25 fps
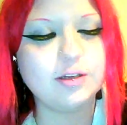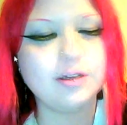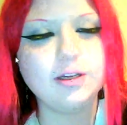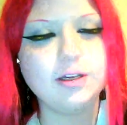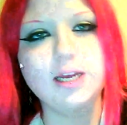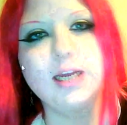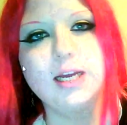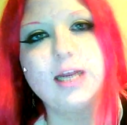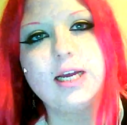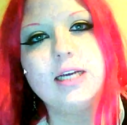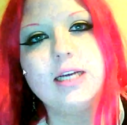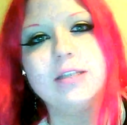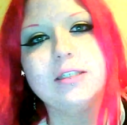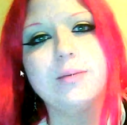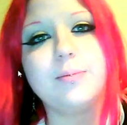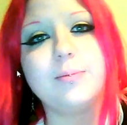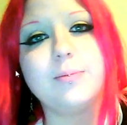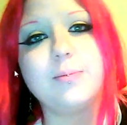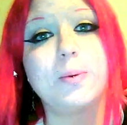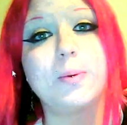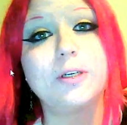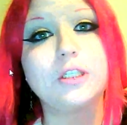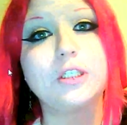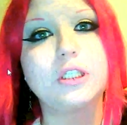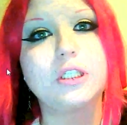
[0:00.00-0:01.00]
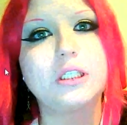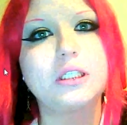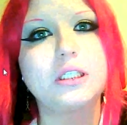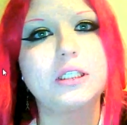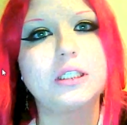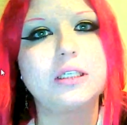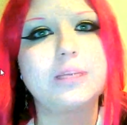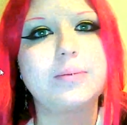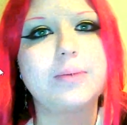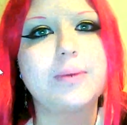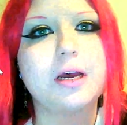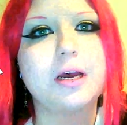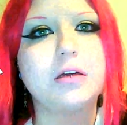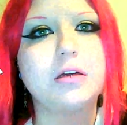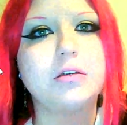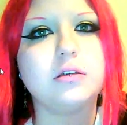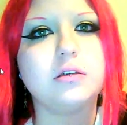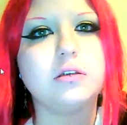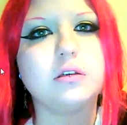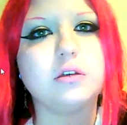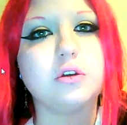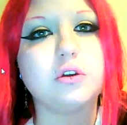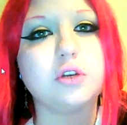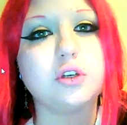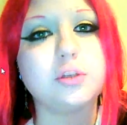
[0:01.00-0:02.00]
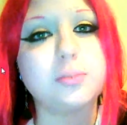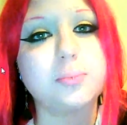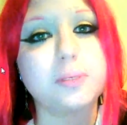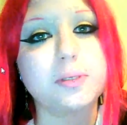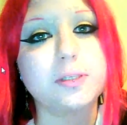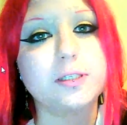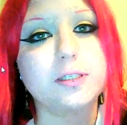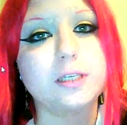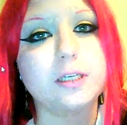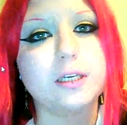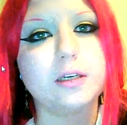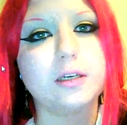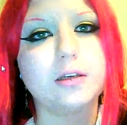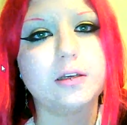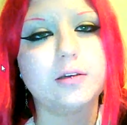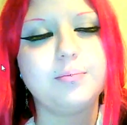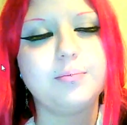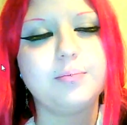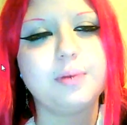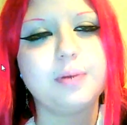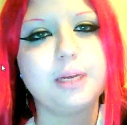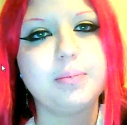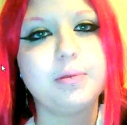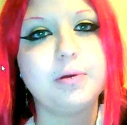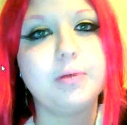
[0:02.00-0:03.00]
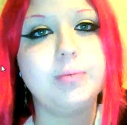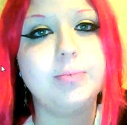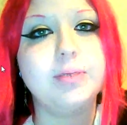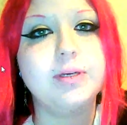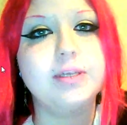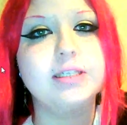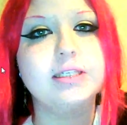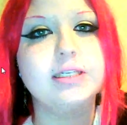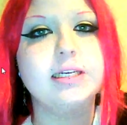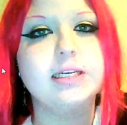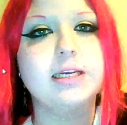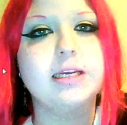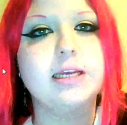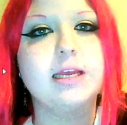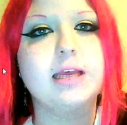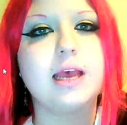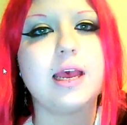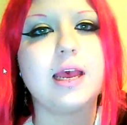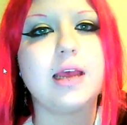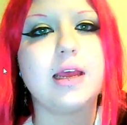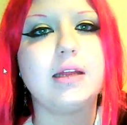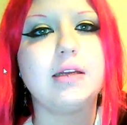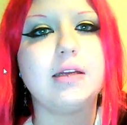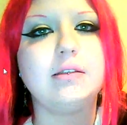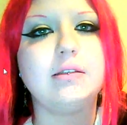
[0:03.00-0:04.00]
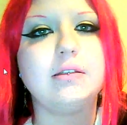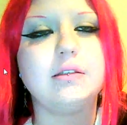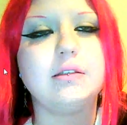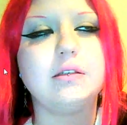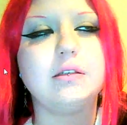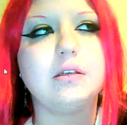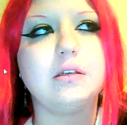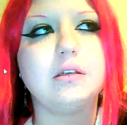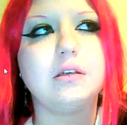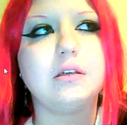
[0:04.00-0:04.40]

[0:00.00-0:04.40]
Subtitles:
asking me questions about nose piercing, belly button piercing, and